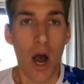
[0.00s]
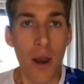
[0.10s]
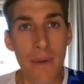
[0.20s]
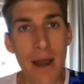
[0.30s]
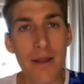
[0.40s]

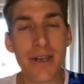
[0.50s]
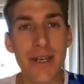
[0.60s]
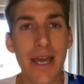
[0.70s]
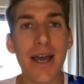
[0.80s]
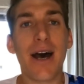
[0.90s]
on marathon
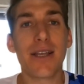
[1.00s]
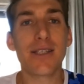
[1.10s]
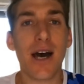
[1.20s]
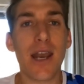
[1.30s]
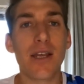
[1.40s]
day, I
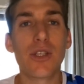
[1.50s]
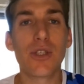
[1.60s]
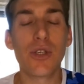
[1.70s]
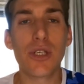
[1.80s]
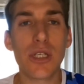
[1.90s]
decided
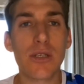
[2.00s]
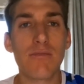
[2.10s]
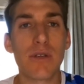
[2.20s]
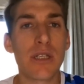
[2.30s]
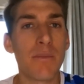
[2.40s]
to
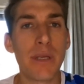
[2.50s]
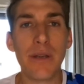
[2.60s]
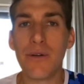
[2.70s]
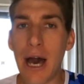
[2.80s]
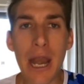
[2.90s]
just
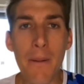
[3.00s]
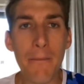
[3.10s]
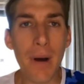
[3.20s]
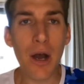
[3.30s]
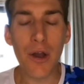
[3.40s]
simply run
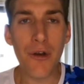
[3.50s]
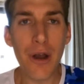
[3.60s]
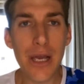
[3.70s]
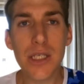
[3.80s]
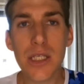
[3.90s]
my own
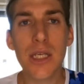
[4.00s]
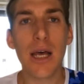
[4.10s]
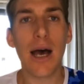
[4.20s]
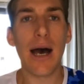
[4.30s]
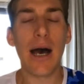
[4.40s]
race.
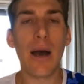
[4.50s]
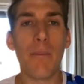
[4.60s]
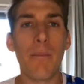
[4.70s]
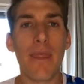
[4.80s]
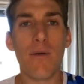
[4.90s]

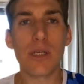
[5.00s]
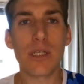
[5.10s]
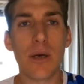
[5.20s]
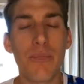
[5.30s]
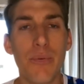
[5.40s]
There
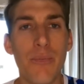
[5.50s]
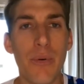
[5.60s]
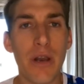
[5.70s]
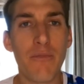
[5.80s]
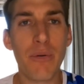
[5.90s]
was a
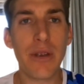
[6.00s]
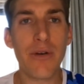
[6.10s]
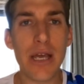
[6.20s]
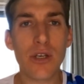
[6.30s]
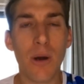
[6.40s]
bit of
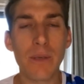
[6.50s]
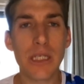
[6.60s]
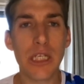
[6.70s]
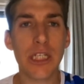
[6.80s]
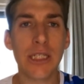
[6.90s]
pre-race
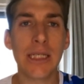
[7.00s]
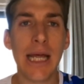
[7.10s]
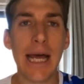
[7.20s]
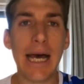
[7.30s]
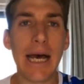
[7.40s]
competition
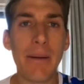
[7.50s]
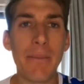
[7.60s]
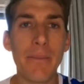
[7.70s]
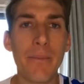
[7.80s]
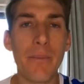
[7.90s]

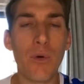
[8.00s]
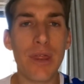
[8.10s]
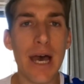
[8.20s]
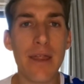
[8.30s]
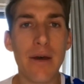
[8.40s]

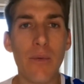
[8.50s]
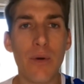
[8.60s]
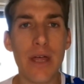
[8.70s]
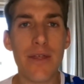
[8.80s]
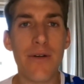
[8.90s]
with
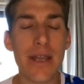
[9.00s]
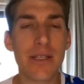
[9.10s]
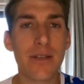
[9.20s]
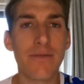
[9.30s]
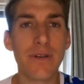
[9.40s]
other
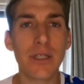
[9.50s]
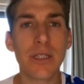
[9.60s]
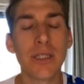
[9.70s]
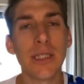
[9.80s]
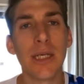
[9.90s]
runners in the field,